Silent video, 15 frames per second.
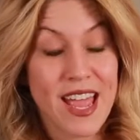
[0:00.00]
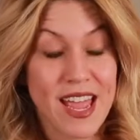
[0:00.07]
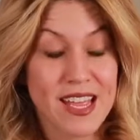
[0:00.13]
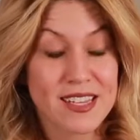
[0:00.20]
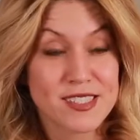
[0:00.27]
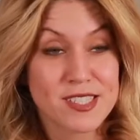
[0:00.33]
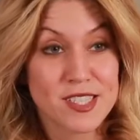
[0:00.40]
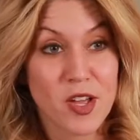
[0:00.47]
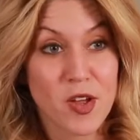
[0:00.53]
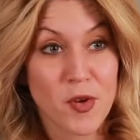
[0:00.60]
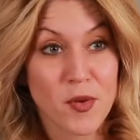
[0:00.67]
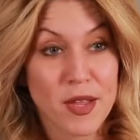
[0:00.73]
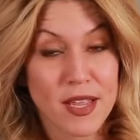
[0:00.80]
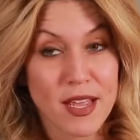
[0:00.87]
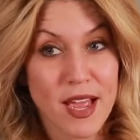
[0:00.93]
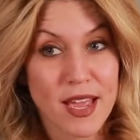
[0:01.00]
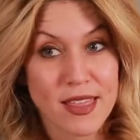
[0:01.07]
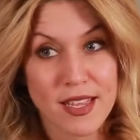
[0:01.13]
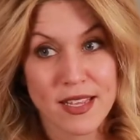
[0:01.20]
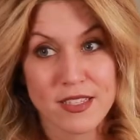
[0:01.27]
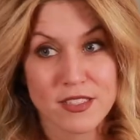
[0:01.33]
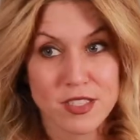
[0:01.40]
And so I
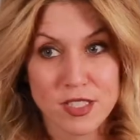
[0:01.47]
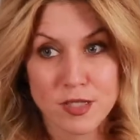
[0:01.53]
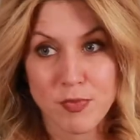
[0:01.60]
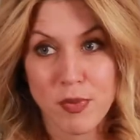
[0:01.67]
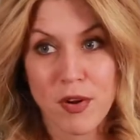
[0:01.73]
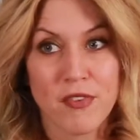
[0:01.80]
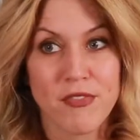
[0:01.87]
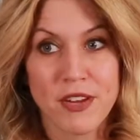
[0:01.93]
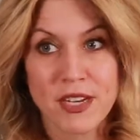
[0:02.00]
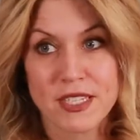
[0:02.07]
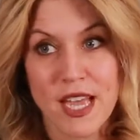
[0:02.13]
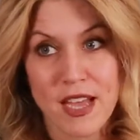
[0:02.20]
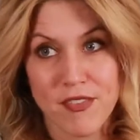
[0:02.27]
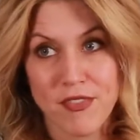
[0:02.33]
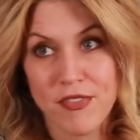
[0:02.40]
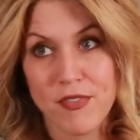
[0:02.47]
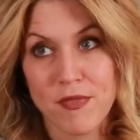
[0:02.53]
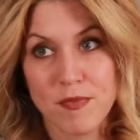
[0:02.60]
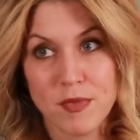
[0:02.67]
think she's perfect to have